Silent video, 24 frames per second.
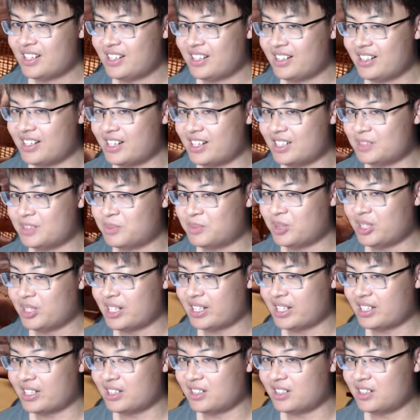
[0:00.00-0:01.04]
yeah, it's more
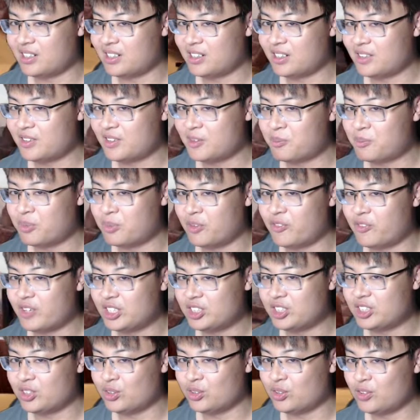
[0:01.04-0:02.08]
like a
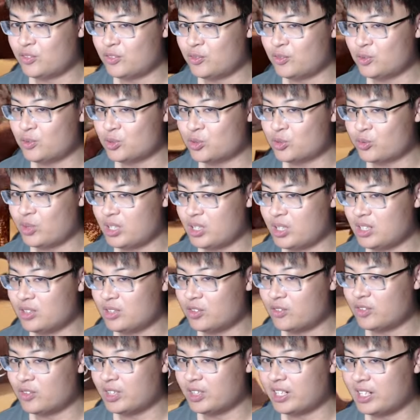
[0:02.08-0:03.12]
professional full screen
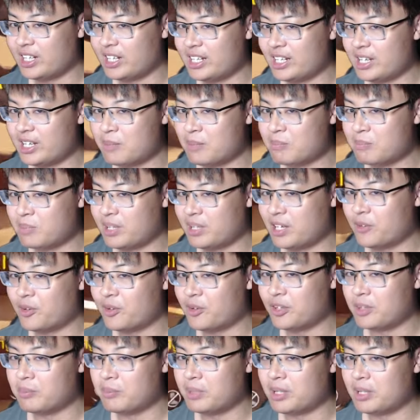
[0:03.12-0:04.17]
overlay gameplay
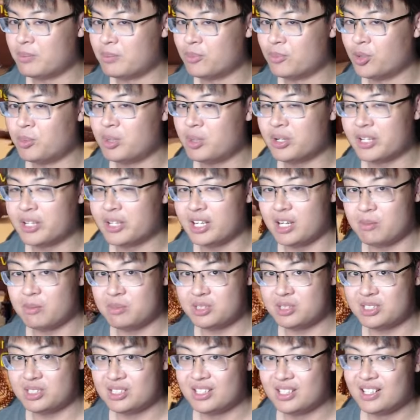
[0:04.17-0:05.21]
while you're playing mobile
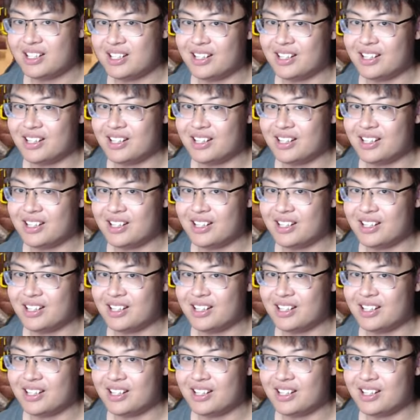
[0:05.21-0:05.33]
games.